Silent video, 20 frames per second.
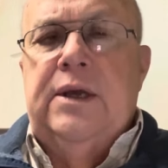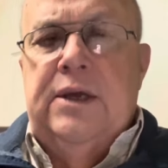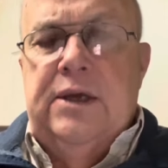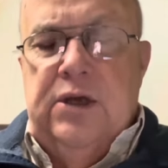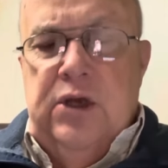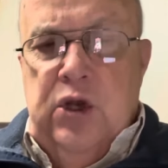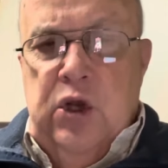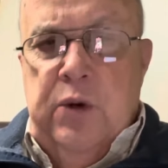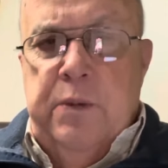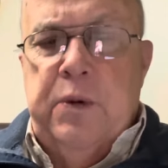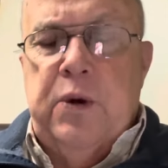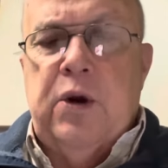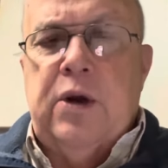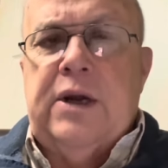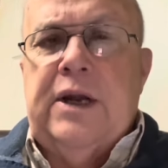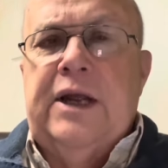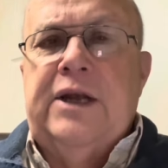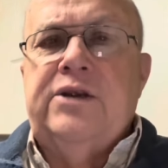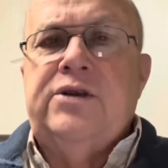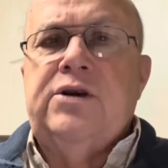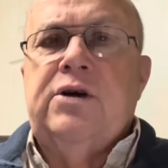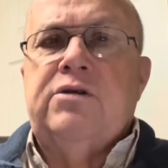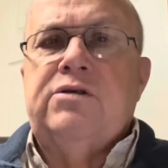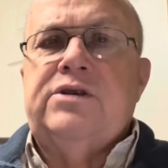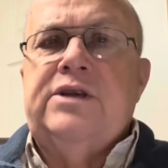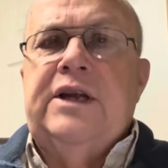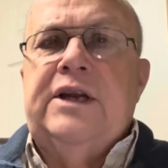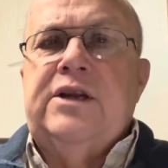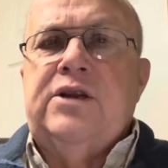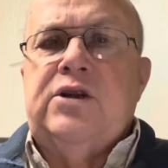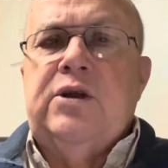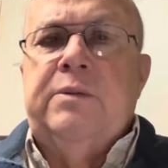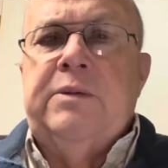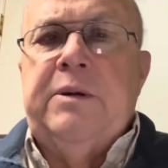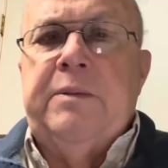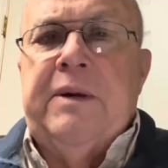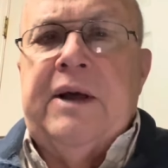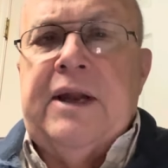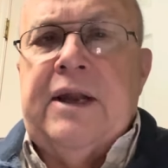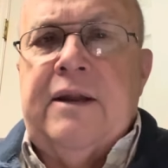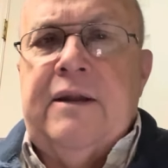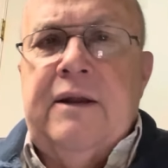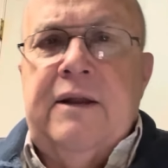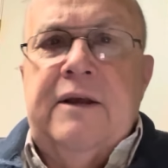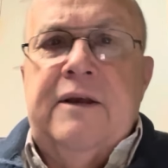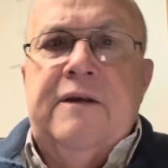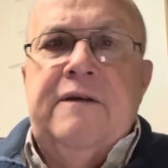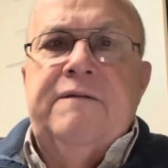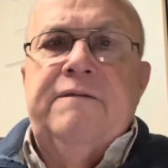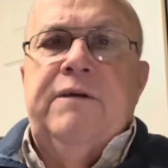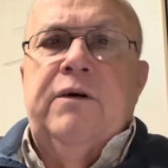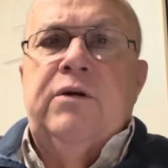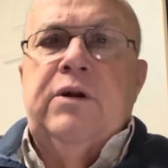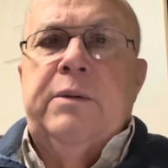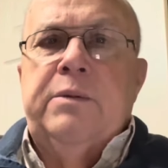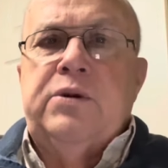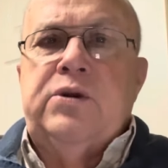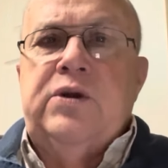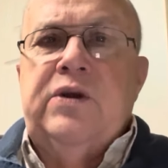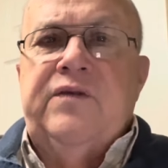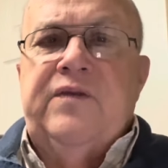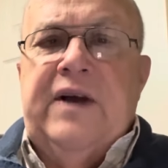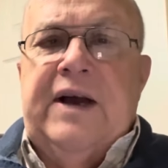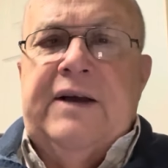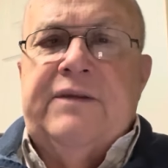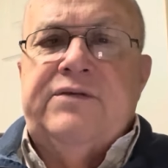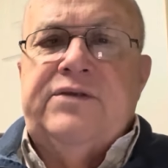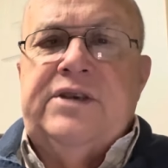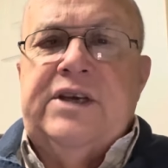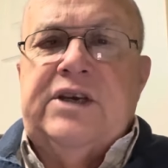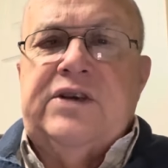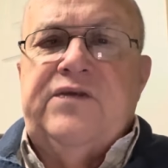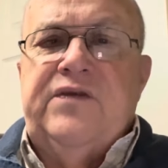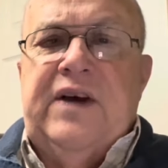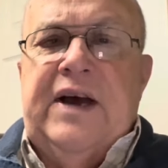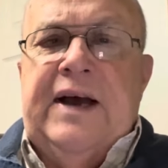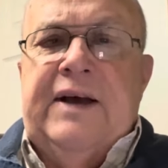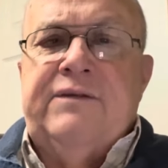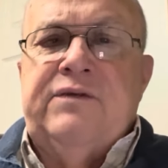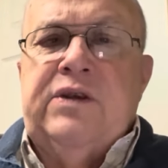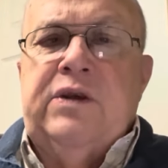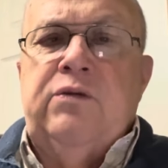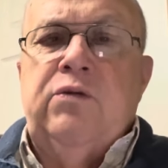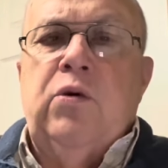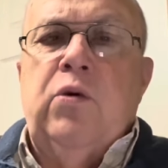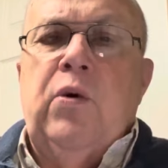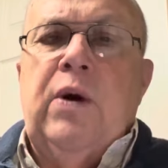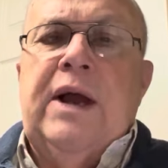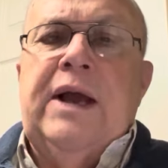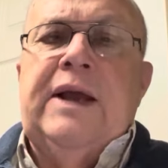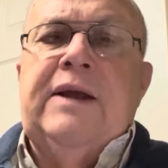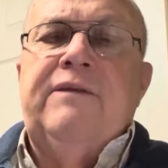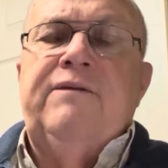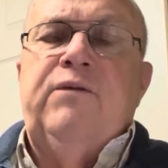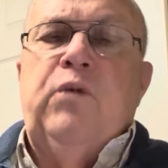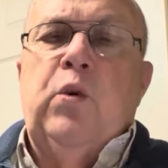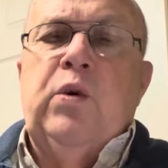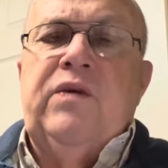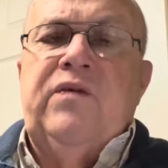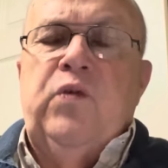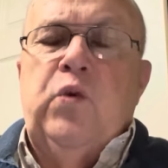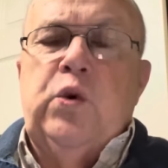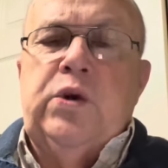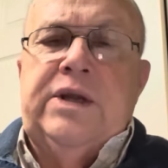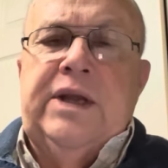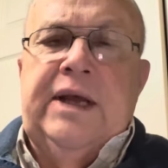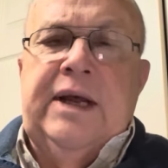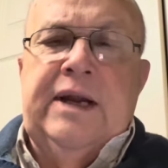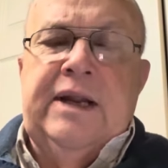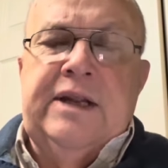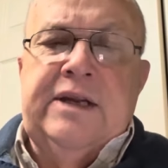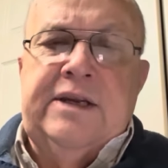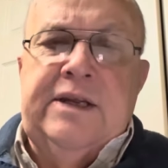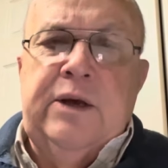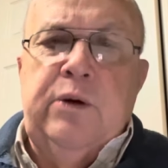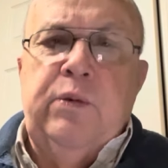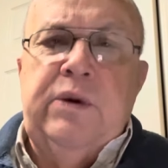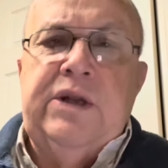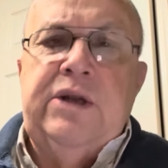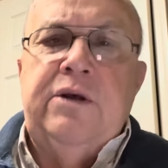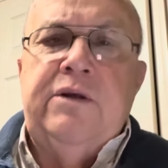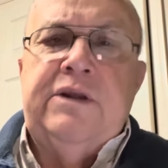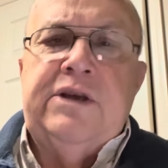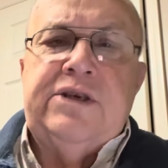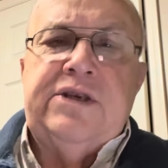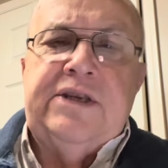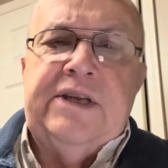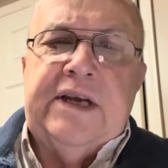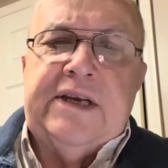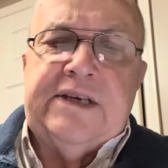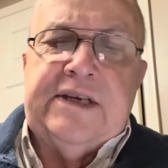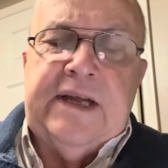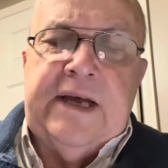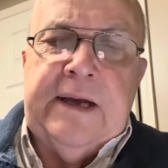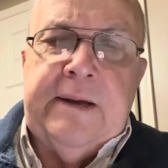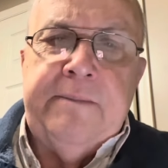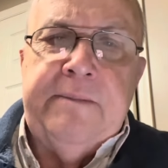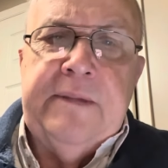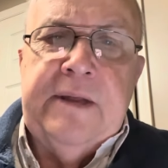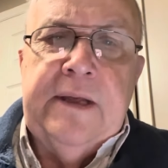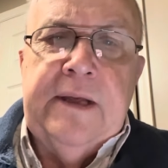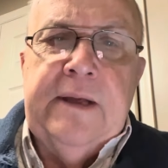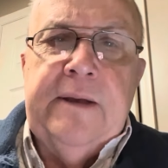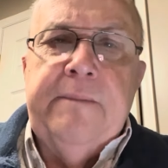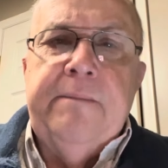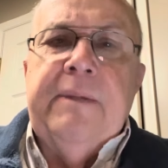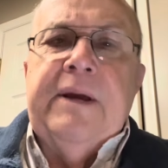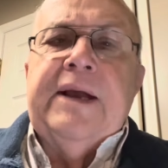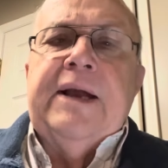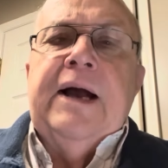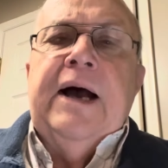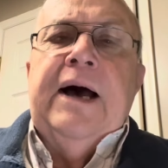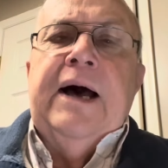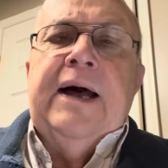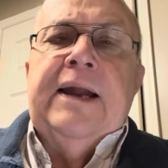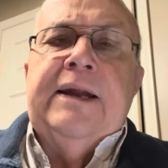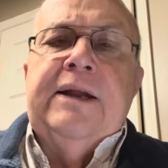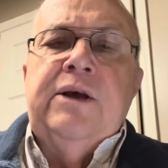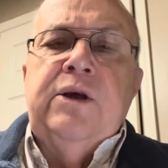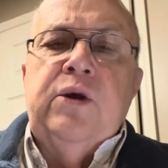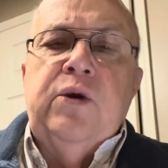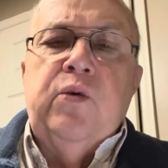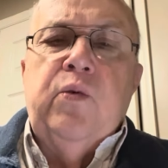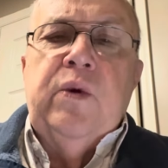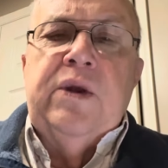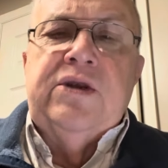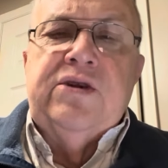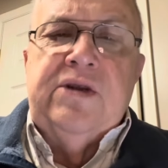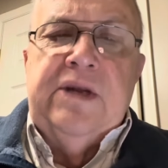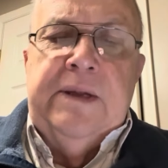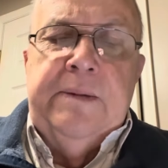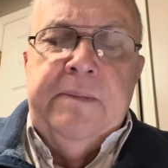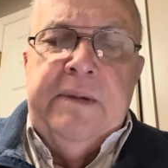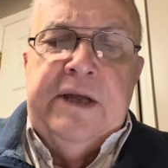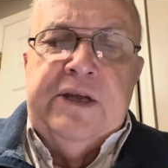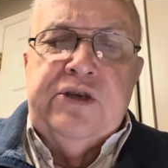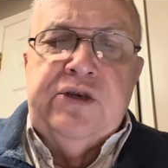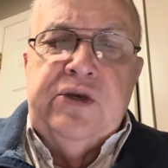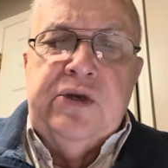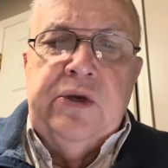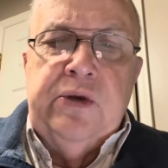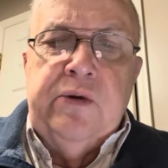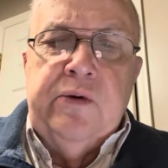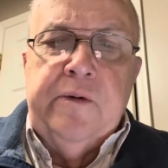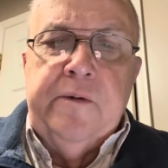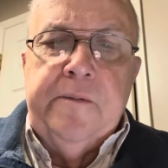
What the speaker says: humor, a clean joke, send it to me. My phone number is 256-508-4410. Until we do this next time, may God richly bless you.